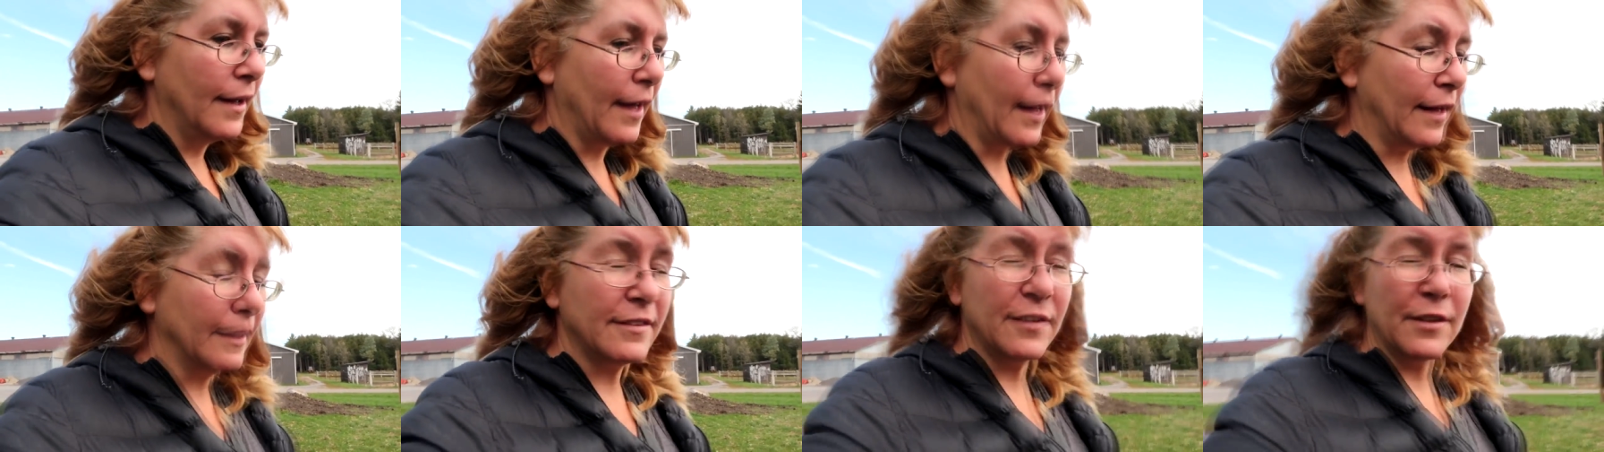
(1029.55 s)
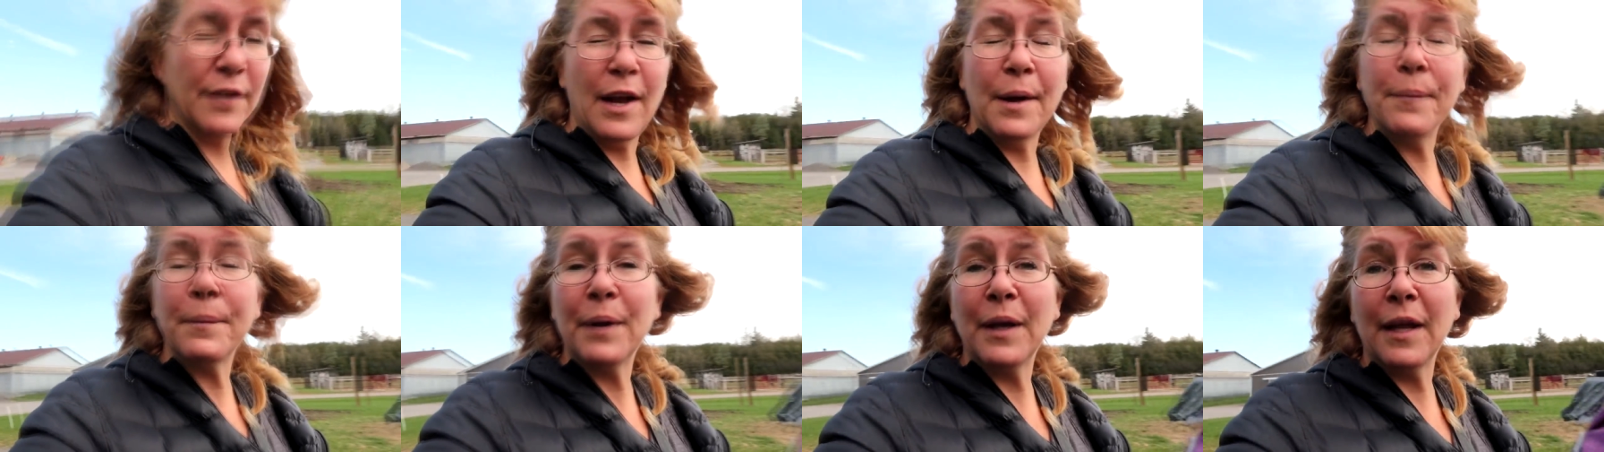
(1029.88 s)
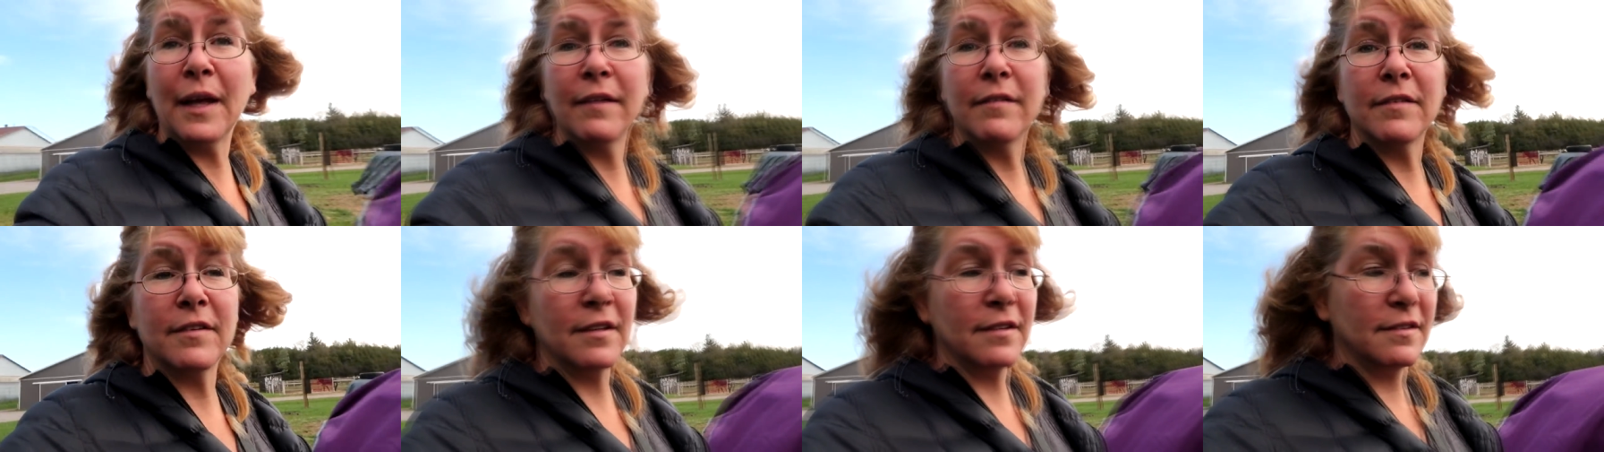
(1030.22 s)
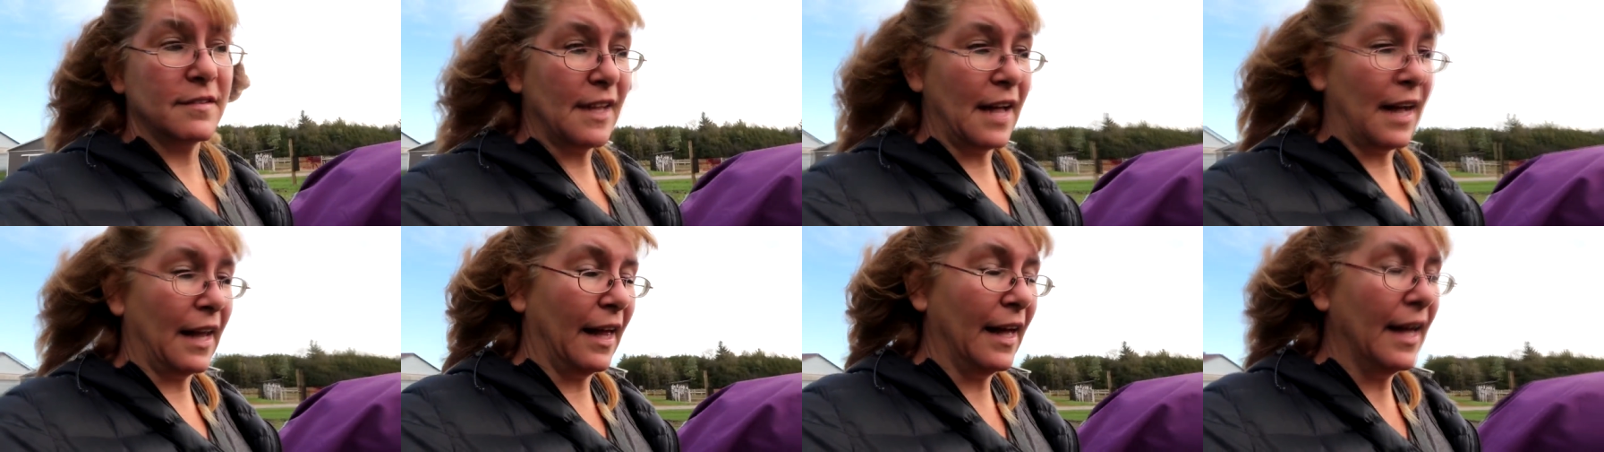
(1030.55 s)
And so now I'm gonna give it to
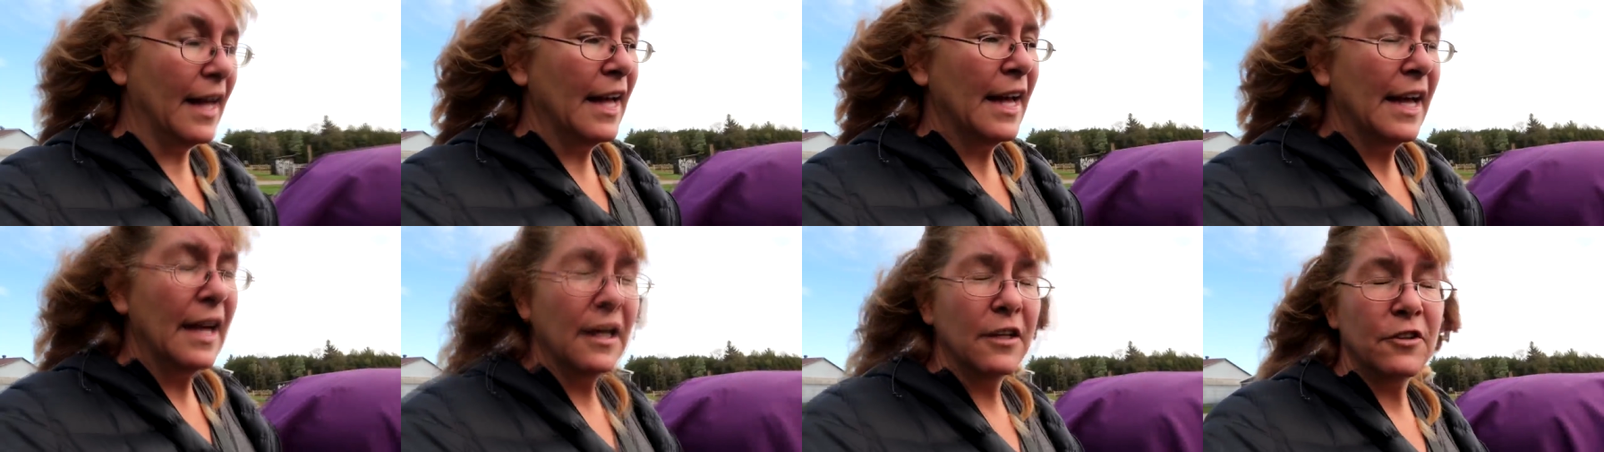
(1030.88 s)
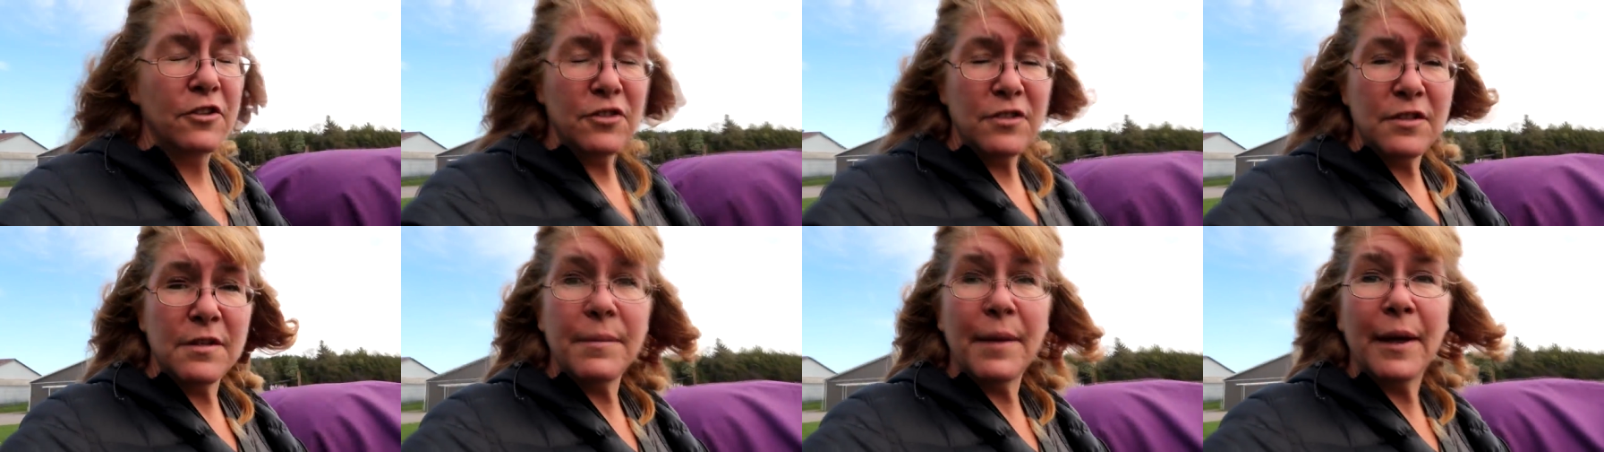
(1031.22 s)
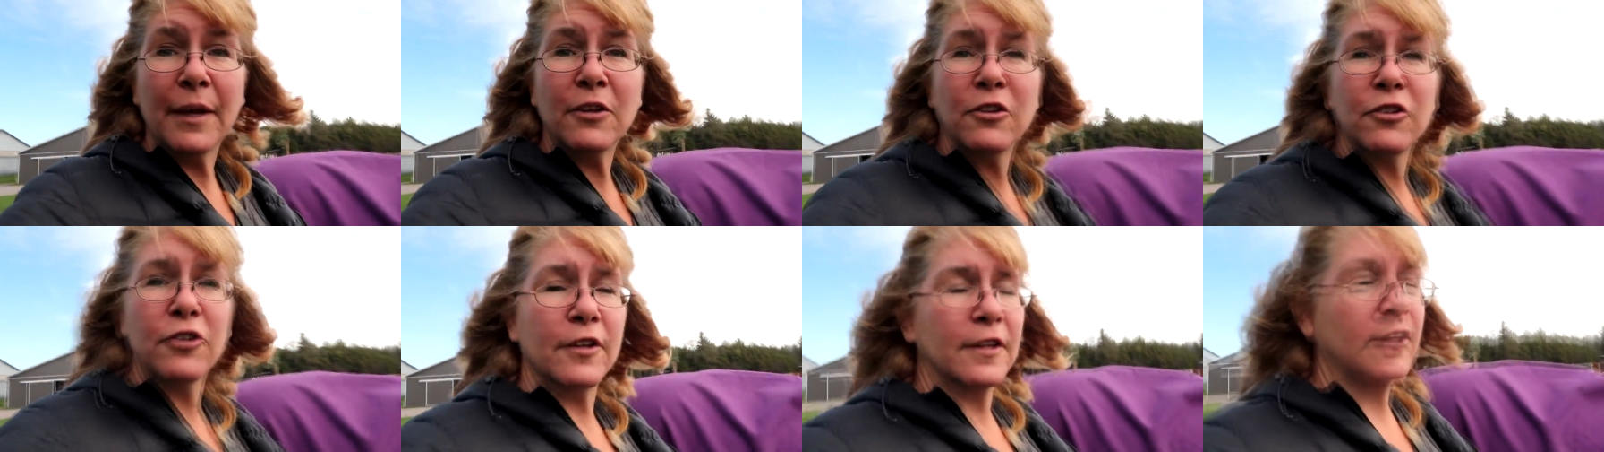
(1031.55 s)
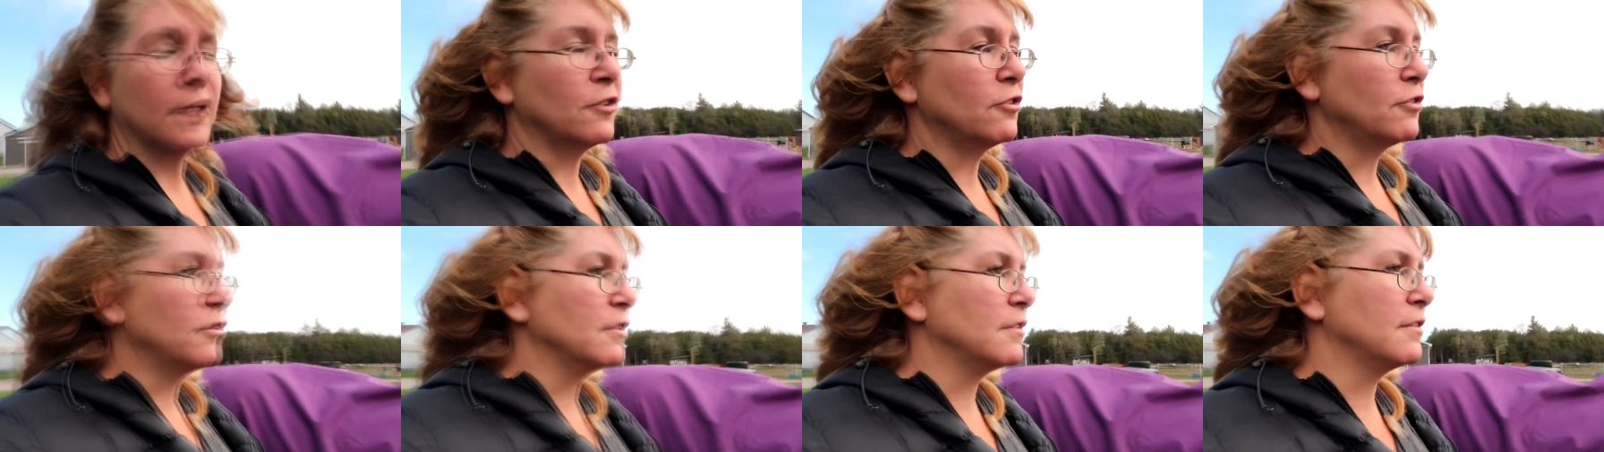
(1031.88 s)
Stella just to make sure
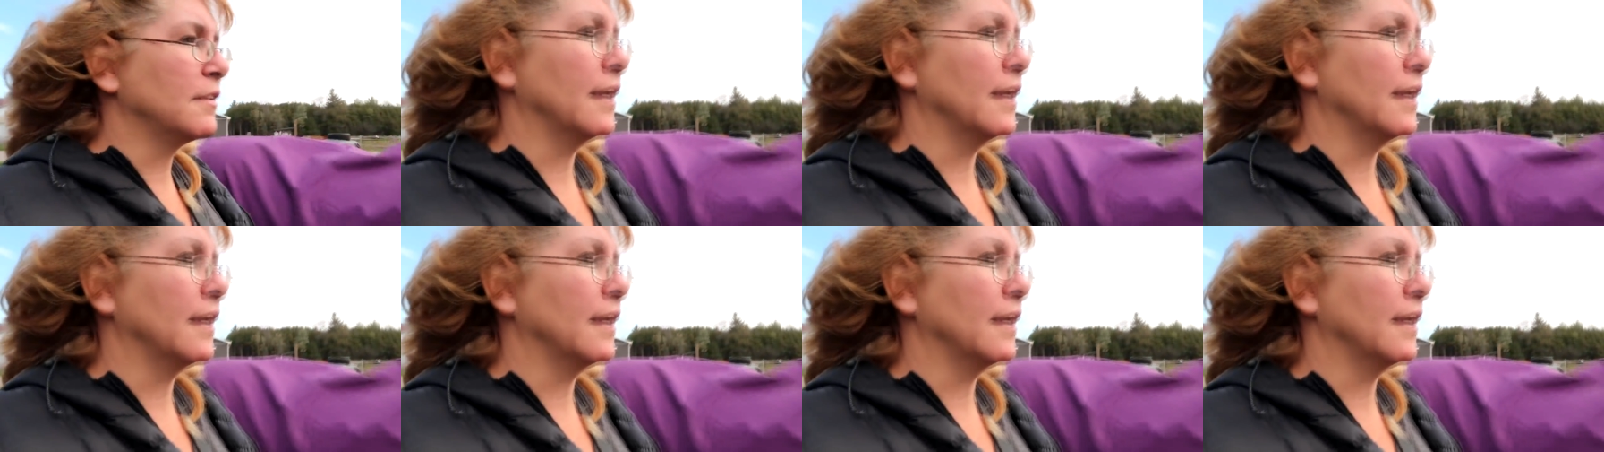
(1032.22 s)
that she